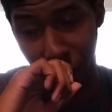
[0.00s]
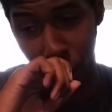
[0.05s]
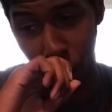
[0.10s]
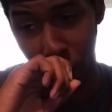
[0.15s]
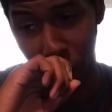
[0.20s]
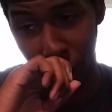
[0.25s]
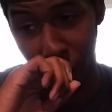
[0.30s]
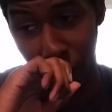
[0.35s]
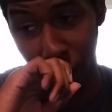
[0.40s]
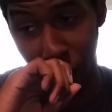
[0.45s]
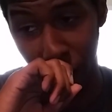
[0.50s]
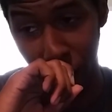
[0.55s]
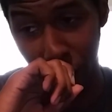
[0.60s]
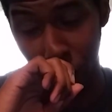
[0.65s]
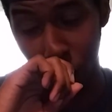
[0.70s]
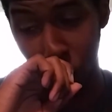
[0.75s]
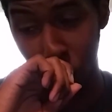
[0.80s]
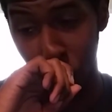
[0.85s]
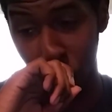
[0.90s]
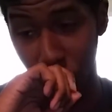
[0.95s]
towards the end of the
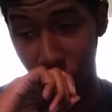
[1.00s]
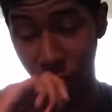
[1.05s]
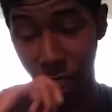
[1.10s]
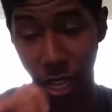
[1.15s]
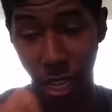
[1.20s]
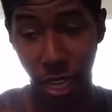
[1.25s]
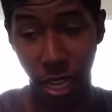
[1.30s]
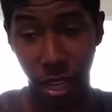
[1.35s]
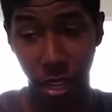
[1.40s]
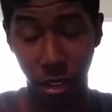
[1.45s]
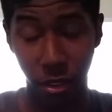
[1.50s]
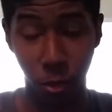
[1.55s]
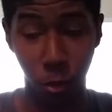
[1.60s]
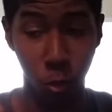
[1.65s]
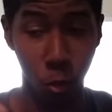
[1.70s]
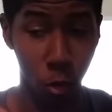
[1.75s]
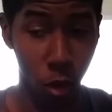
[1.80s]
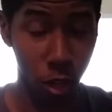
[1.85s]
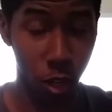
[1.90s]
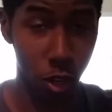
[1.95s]
duel, he had
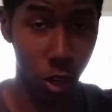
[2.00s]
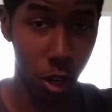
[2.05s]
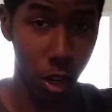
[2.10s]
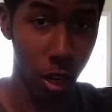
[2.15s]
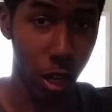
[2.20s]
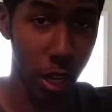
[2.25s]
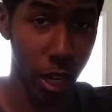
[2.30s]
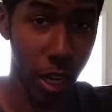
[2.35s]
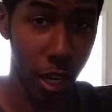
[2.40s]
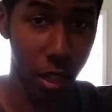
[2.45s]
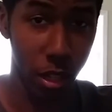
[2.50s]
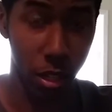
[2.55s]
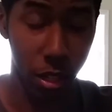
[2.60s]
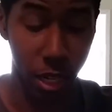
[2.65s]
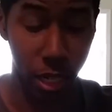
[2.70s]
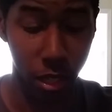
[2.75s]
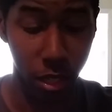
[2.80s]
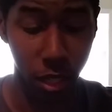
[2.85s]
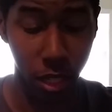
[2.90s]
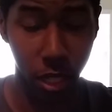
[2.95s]
1 card in hand, and
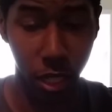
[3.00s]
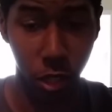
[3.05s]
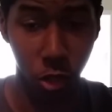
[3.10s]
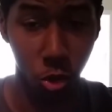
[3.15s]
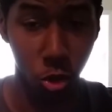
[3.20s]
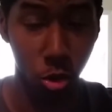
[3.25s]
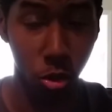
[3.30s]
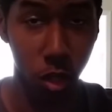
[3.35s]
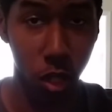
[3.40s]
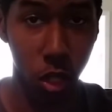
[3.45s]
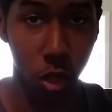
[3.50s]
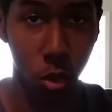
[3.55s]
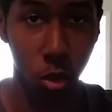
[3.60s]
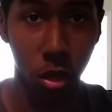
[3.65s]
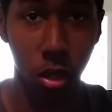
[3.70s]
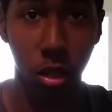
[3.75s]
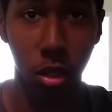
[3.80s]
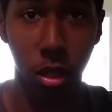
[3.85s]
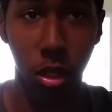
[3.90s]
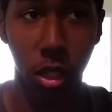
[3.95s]
I think he drew into
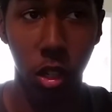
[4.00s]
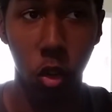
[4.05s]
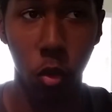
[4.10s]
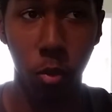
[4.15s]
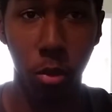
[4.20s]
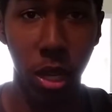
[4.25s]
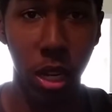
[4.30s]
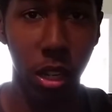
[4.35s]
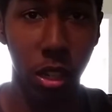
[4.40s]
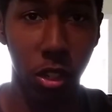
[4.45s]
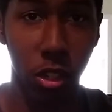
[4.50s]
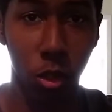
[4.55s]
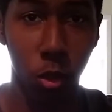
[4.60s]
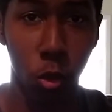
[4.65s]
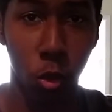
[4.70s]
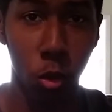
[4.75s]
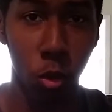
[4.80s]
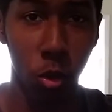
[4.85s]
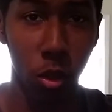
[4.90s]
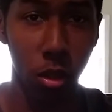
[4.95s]
an Obedience
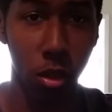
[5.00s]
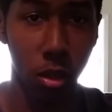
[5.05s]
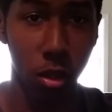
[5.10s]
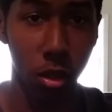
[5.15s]
Schooled.